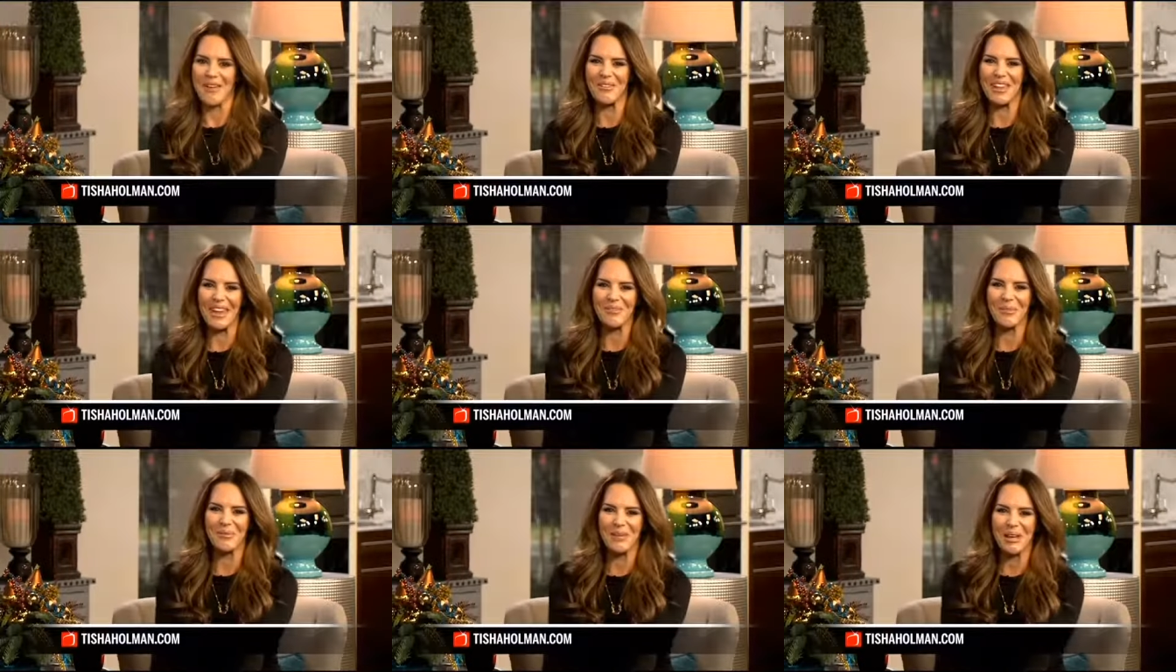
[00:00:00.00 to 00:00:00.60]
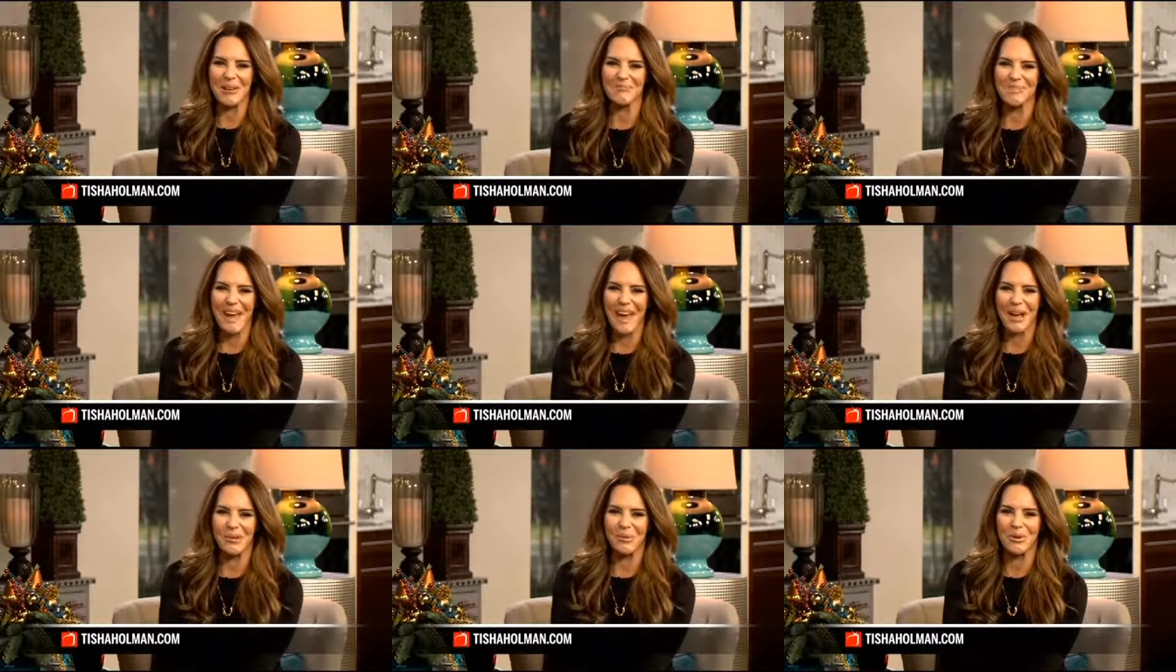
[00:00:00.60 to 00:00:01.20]
Okay, when we come
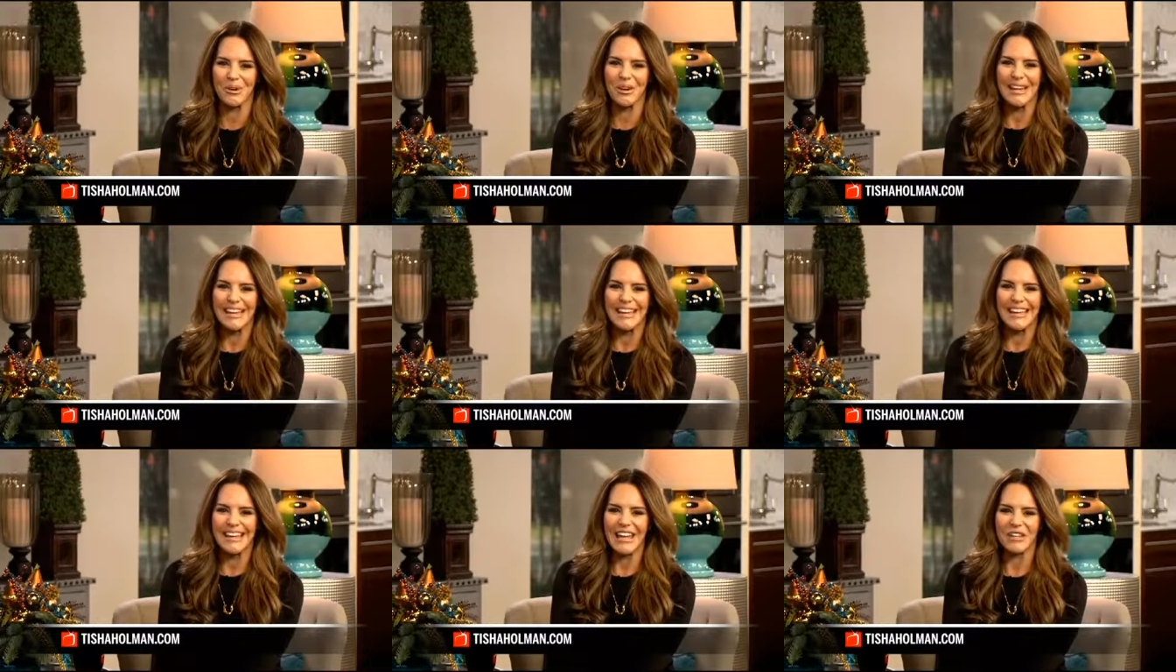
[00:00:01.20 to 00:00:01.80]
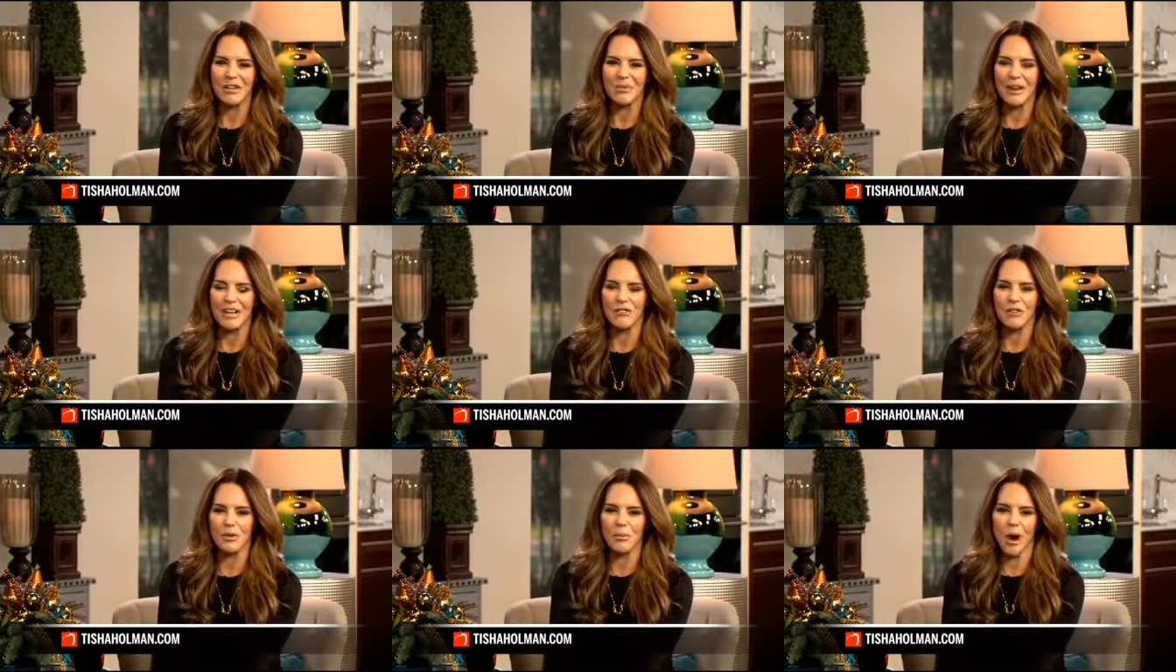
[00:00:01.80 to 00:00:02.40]
back, we're getting you
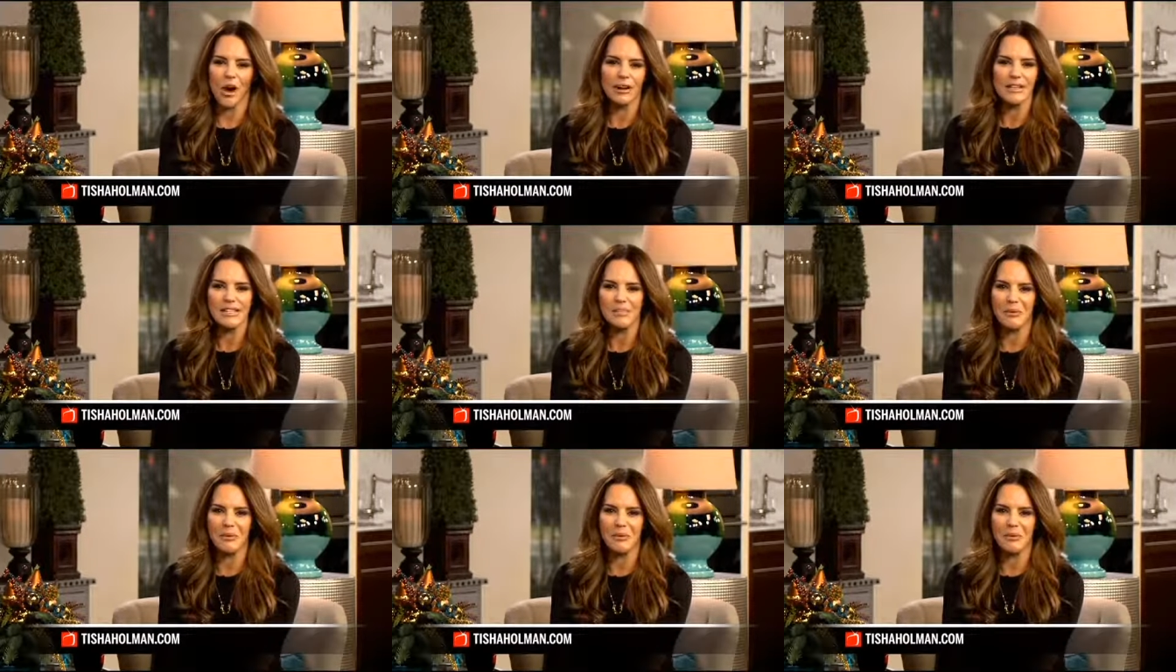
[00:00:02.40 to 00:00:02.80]
ready for the party